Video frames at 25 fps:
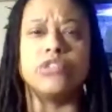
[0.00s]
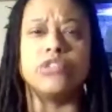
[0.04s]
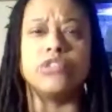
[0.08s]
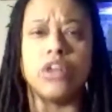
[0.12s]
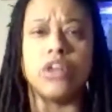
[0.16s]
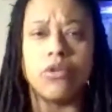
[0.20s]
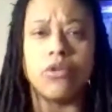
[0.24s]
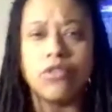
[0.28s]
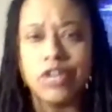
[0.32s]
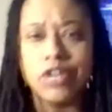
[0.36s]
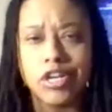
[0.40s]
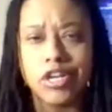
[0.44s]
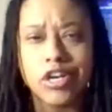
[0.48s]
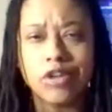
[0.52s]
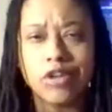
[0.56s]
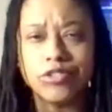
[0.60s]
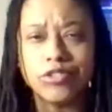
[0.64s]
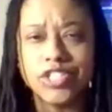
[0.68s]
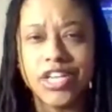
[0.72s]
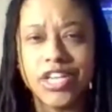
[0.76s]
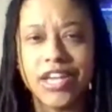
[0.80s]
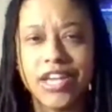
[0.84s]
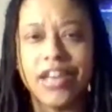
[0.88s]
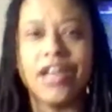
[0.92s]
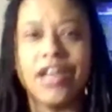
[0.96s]
so go
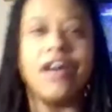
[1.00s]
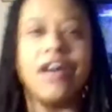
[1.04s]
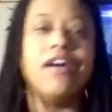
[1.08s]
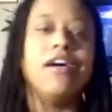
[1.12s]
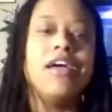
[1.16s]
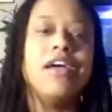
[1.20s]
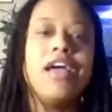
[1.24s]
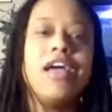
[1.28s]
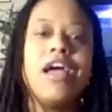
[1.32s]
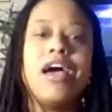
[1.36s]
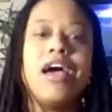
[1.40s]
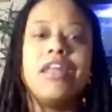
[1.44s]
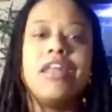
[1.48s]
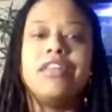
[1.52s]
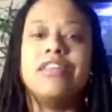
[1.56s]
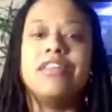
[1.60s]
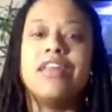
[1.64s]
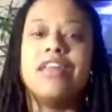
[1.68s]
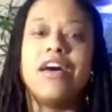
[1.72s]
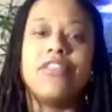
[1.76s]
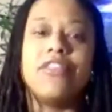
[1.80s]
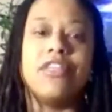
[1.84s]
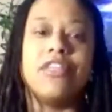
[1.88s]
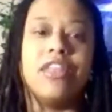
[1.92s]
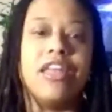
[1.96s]
check it out.
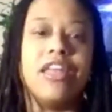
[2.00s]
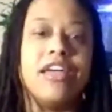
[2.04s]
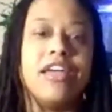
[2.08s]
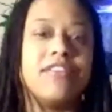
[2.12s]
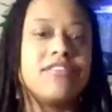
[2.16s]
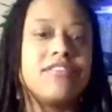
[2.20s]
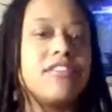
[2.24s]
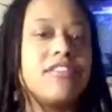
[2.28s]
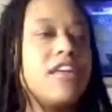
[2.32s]
Nonetheless,